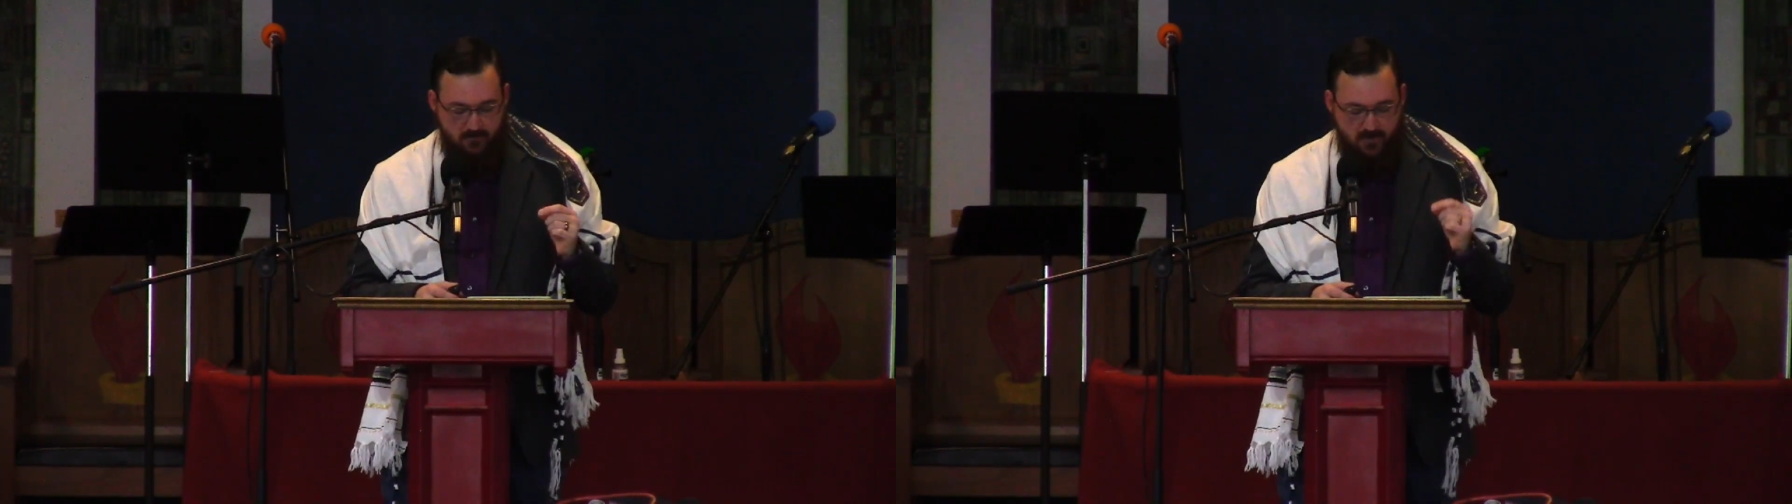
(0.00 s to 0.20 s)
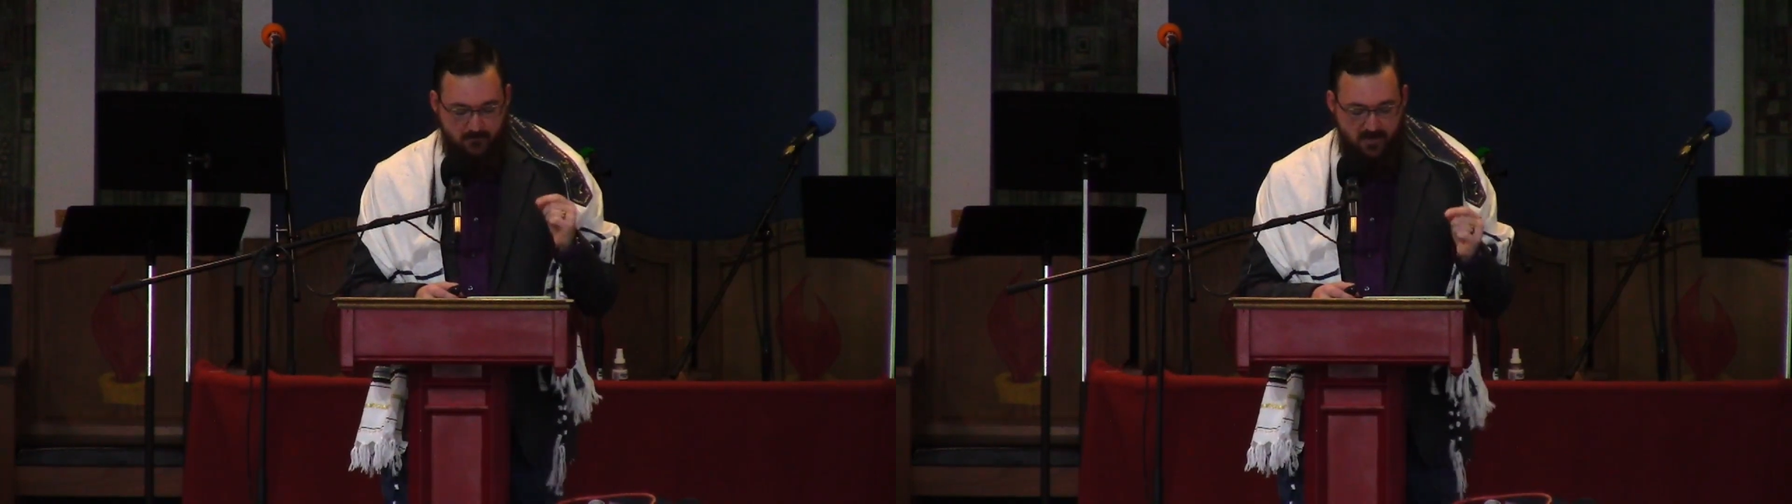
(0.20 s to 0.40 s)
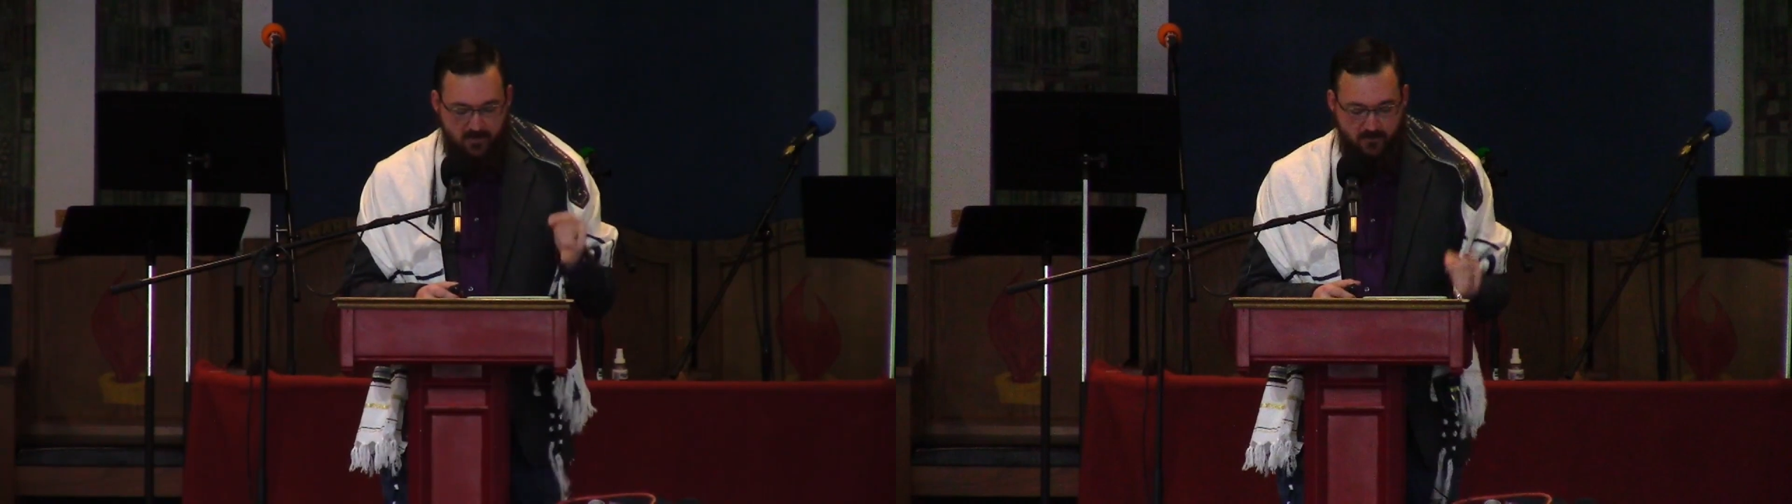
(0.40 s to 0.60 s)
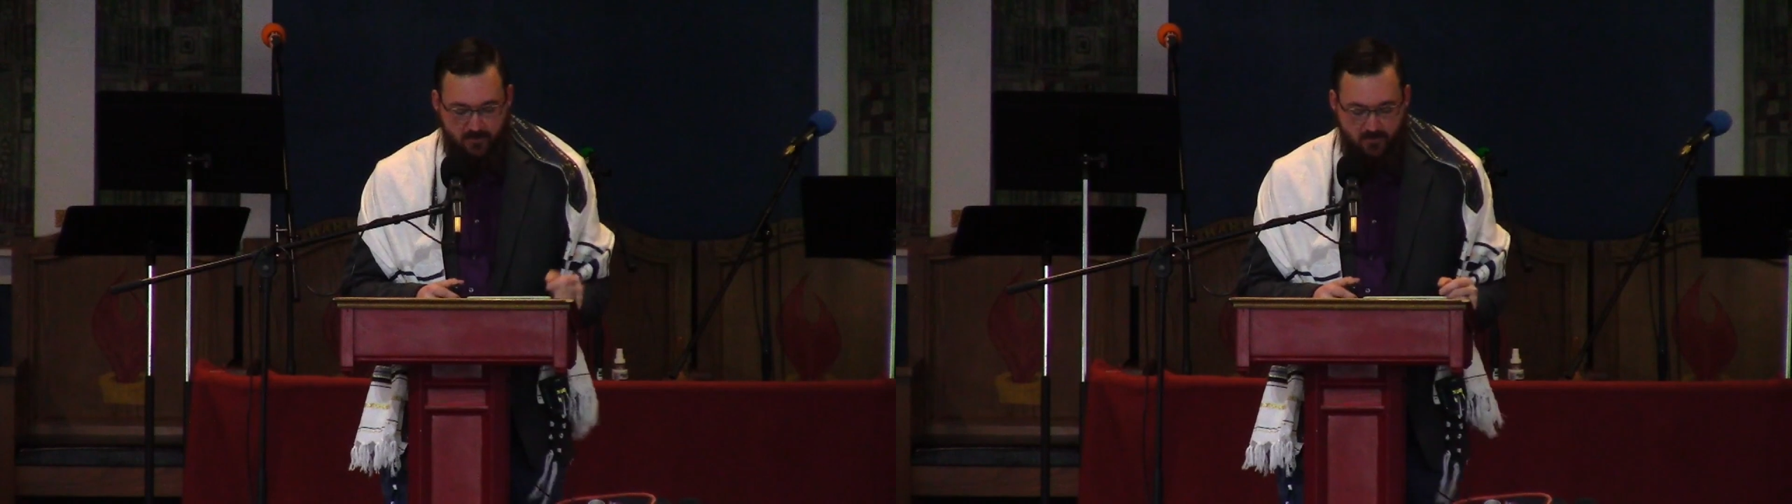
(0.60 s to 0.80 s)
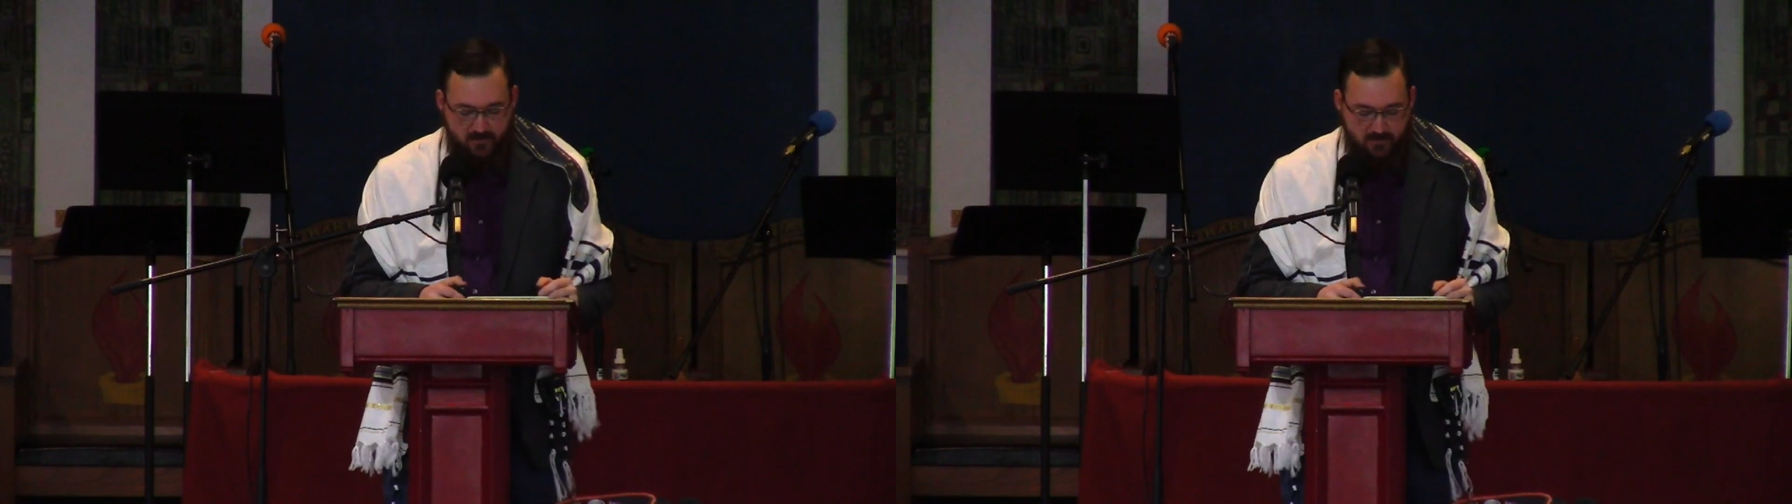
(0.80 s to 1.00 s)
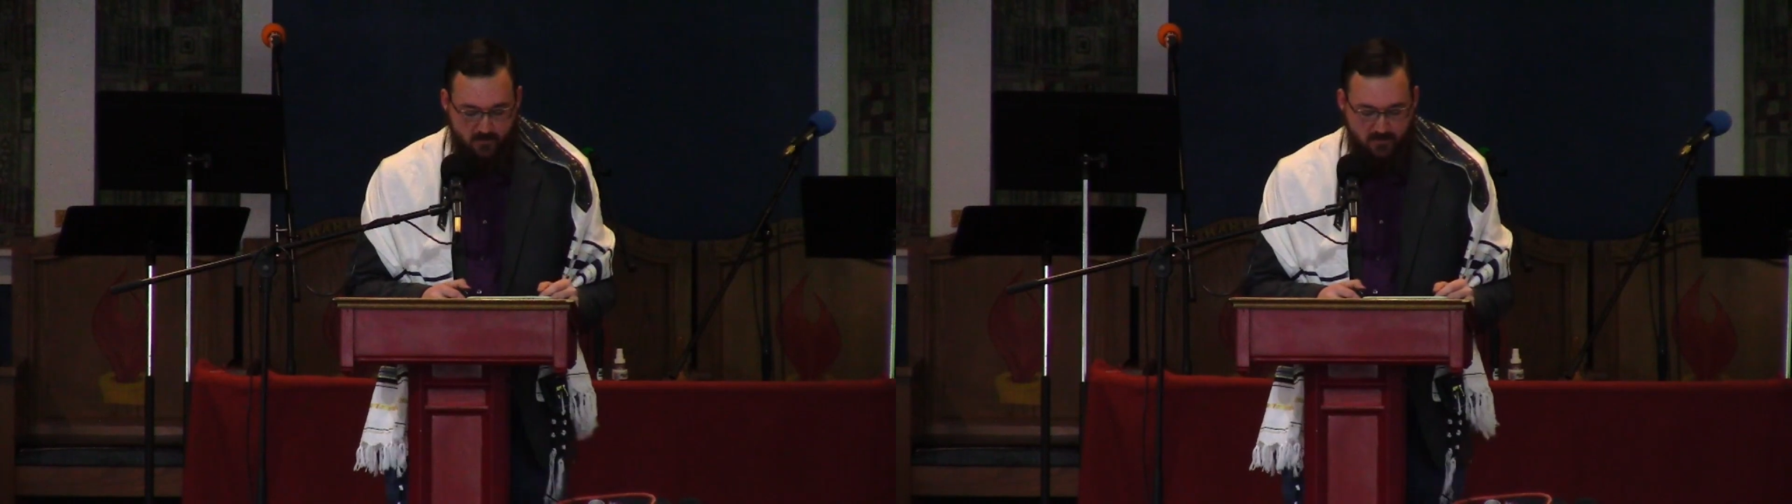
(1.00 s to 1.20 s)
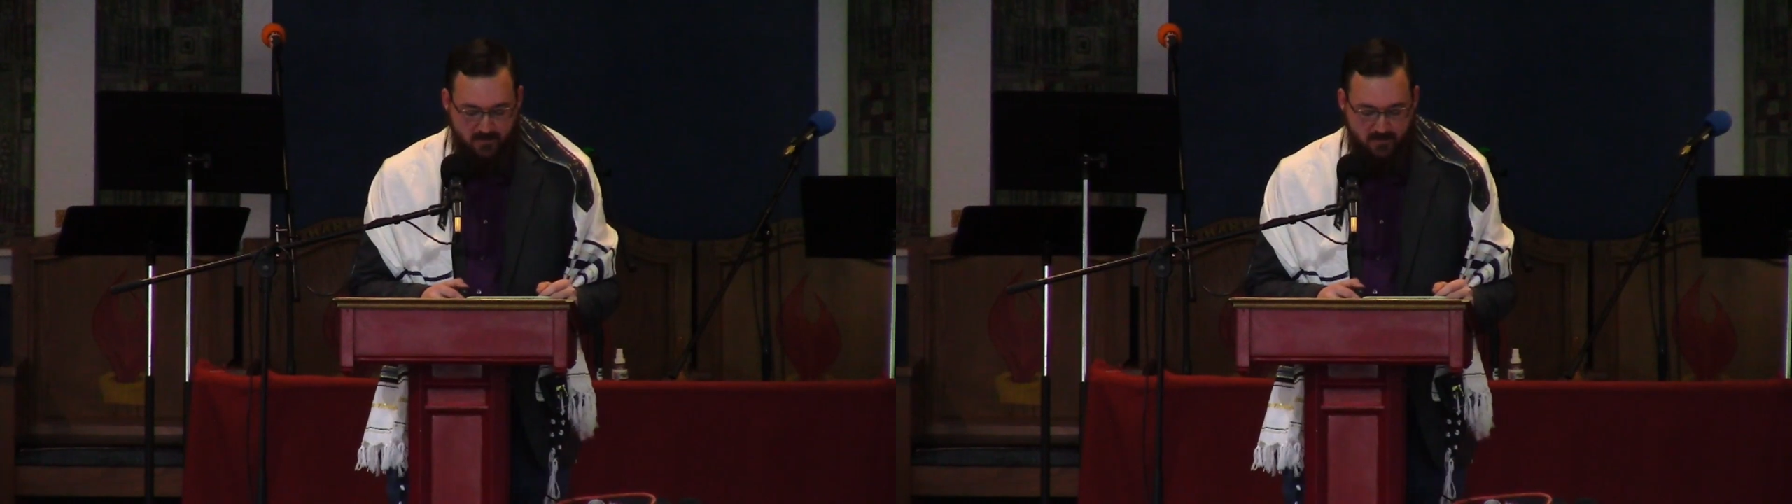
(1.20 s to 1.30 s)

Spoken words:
that many Christians took